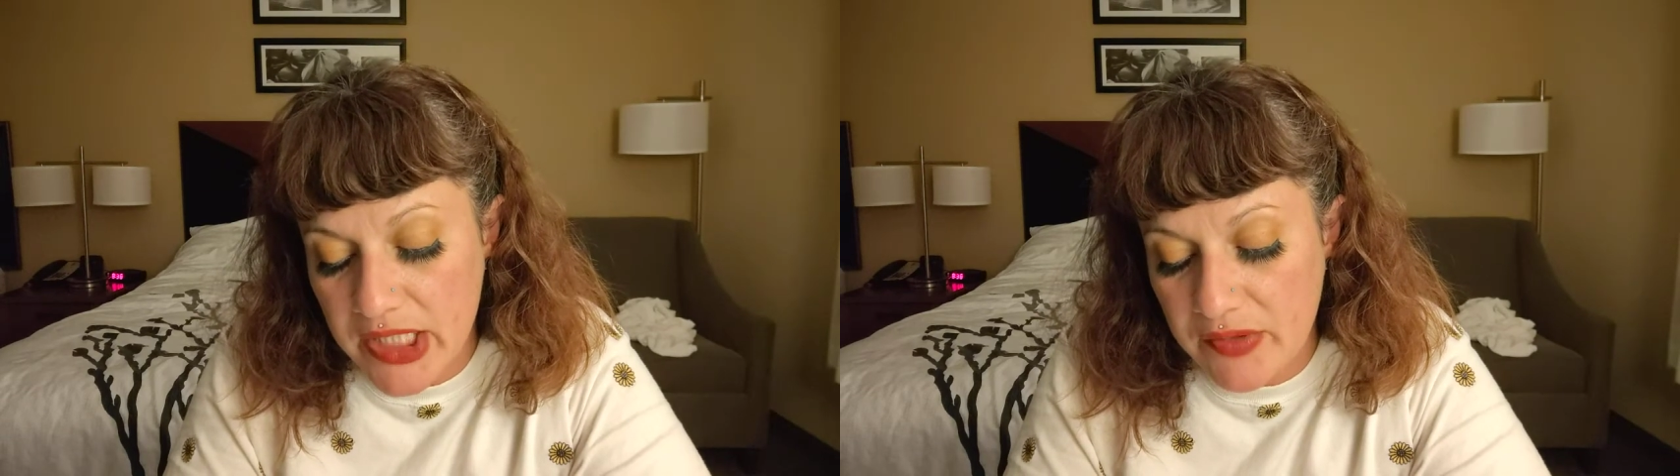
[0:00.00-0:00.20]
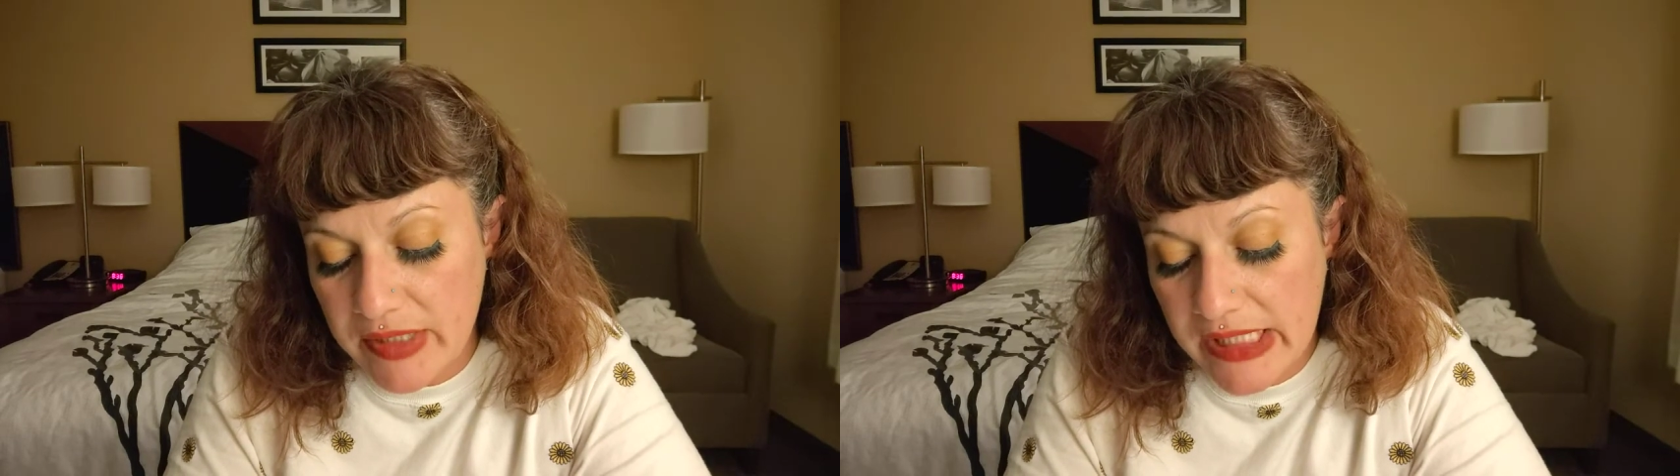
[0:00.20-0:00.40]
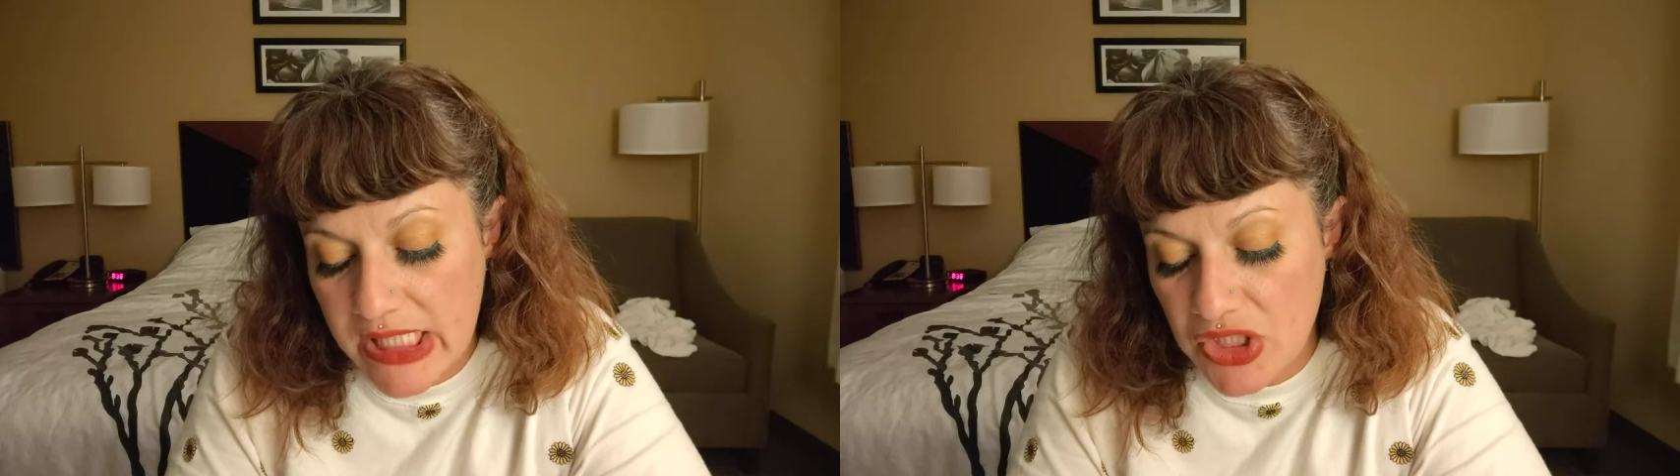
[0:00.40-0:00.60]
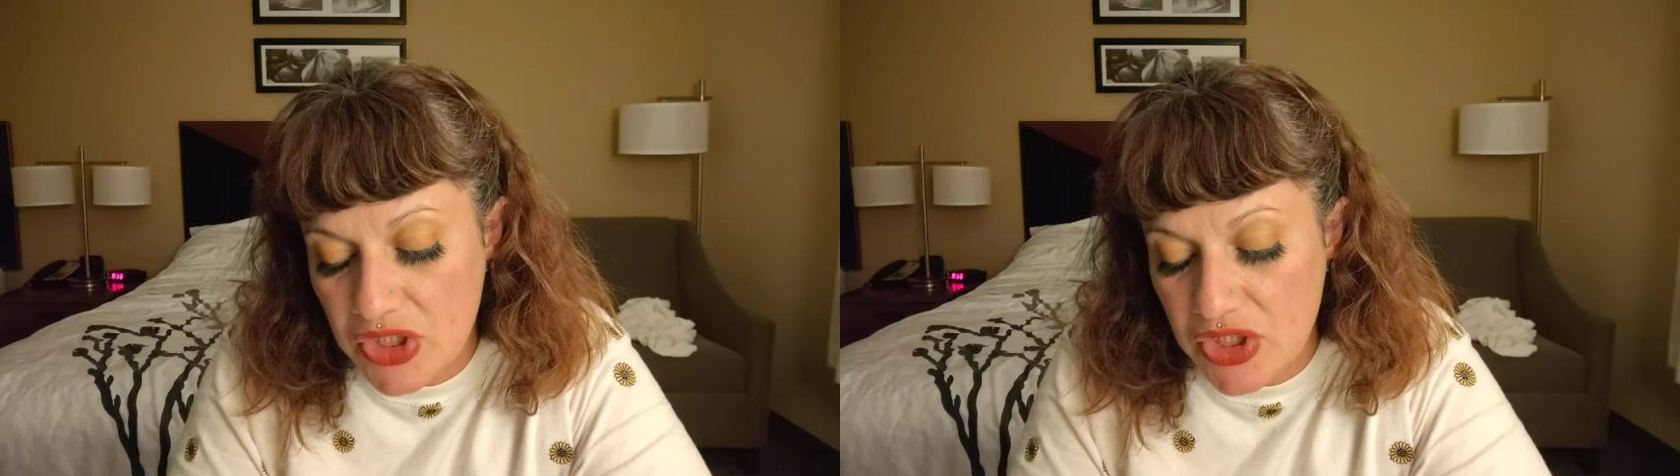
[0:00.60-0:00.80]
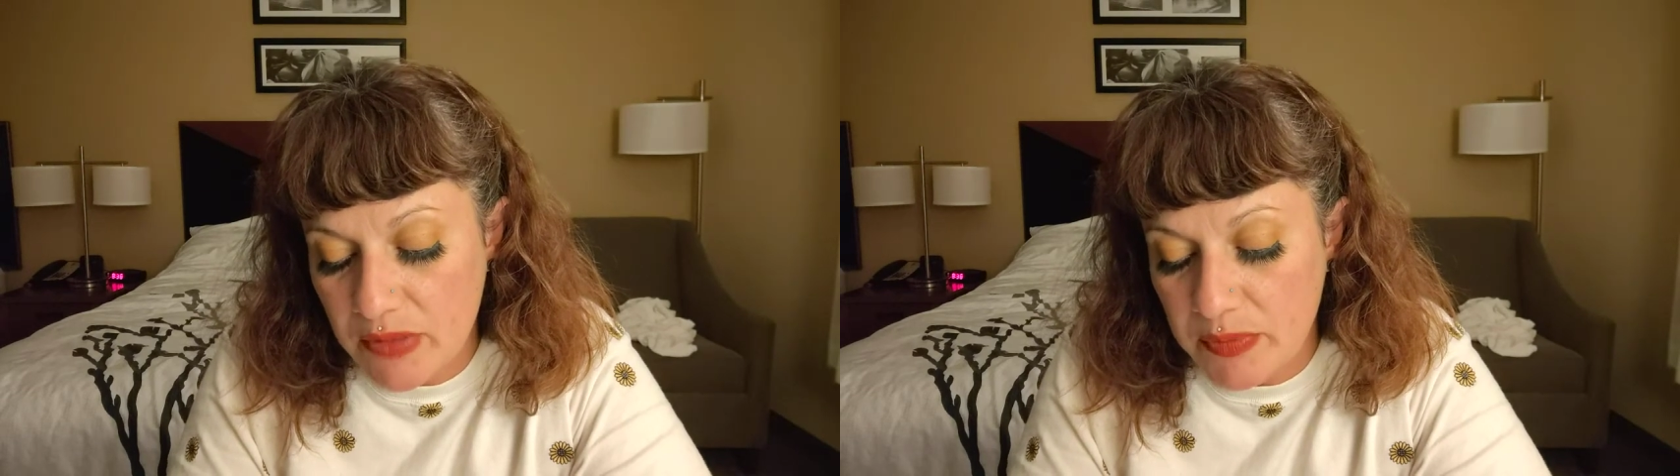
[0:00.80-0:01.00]
In a
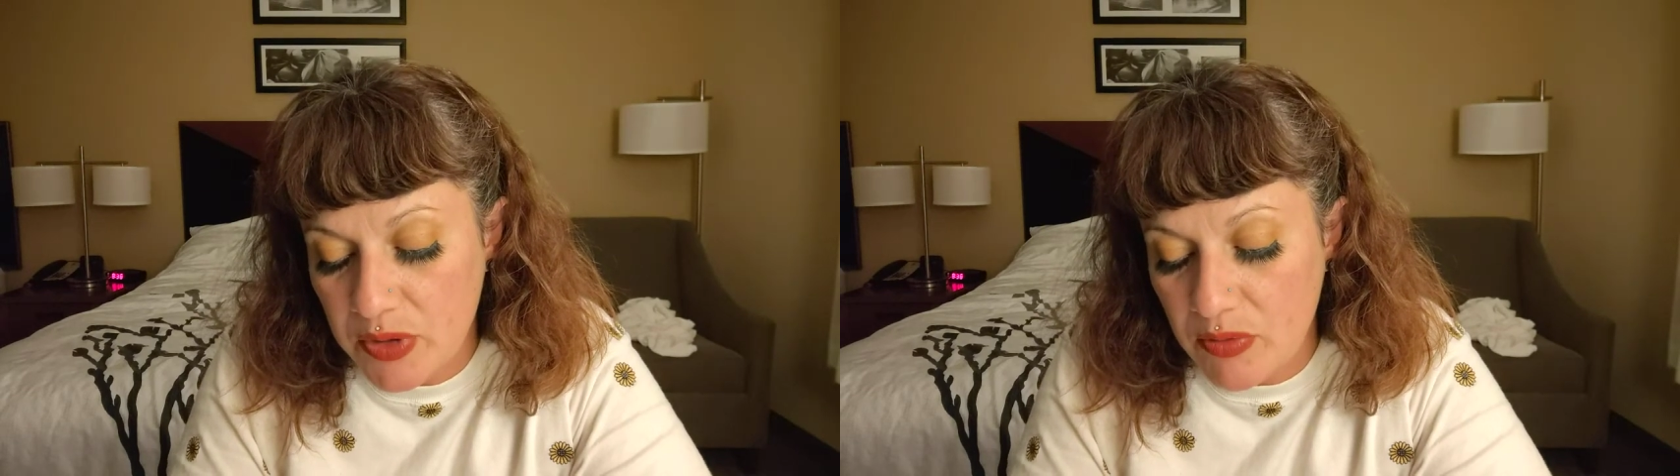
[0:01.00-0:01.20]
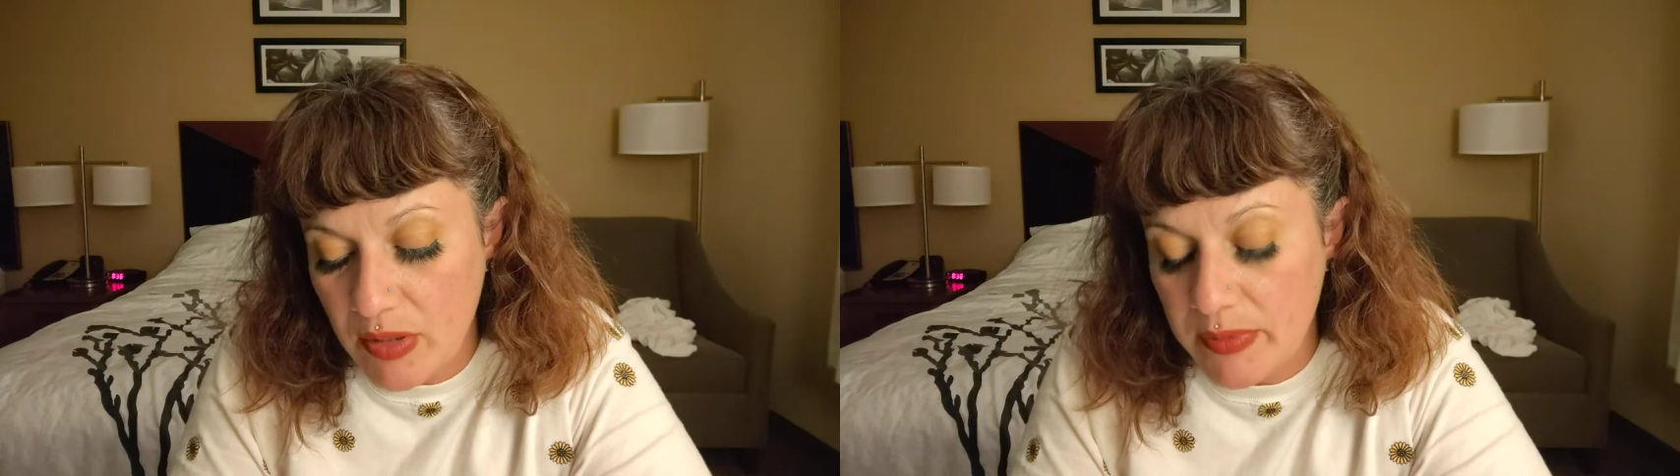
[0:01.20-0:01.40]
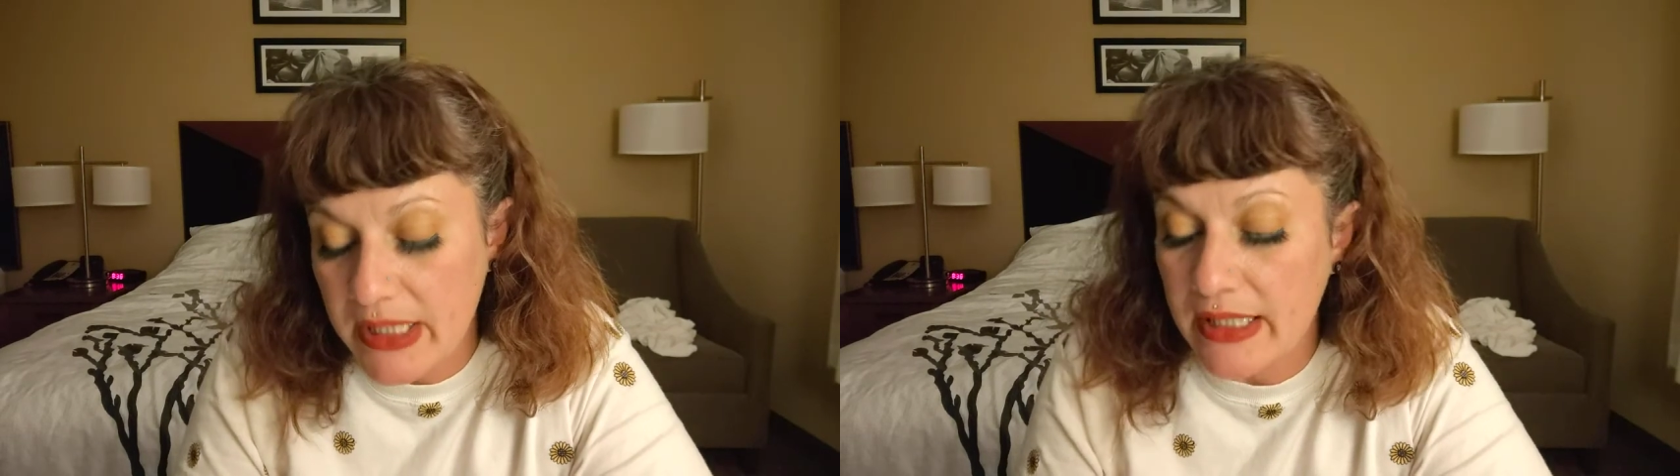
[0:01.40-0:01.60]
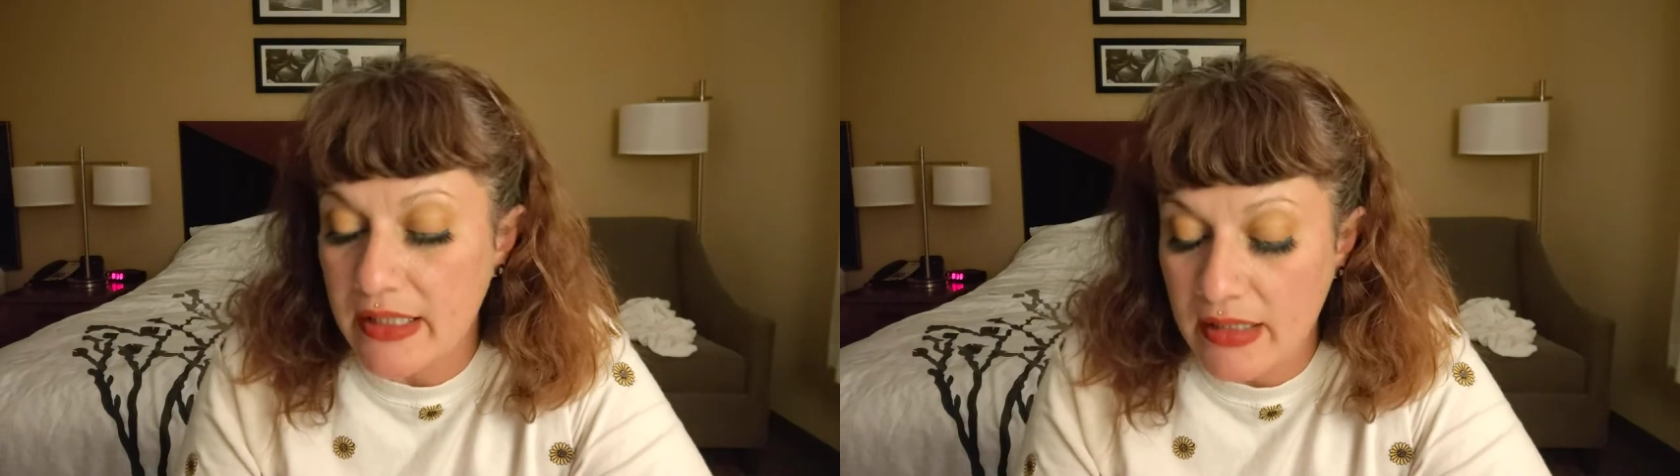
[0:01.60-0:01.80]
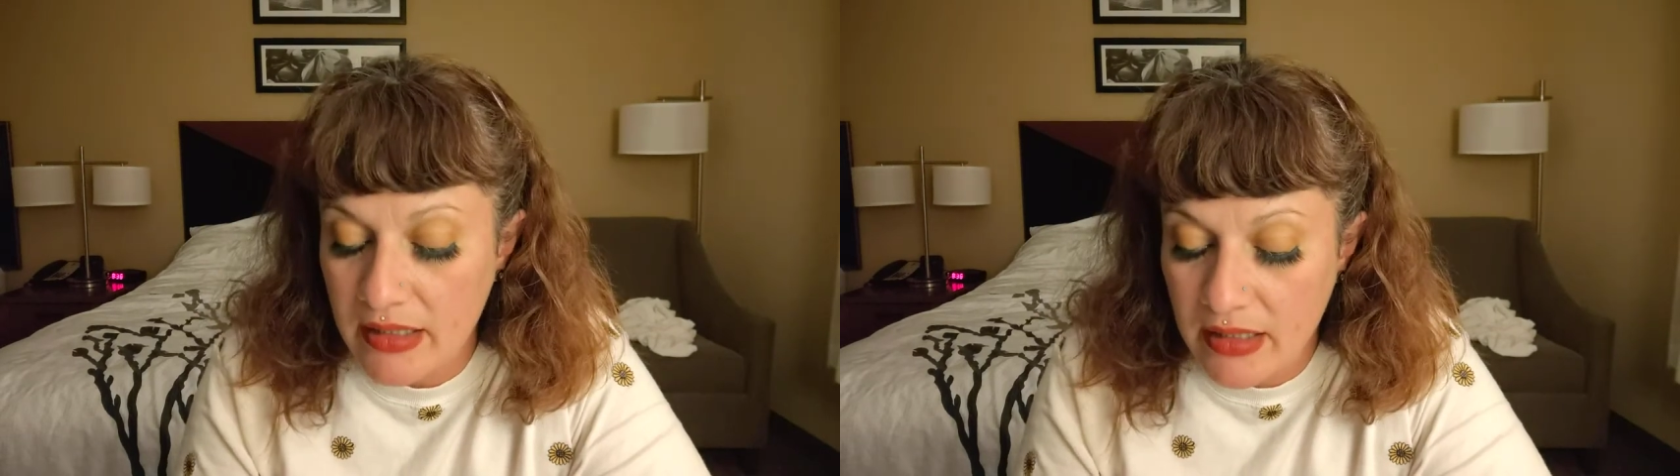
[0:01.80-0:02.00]
relationship, you are being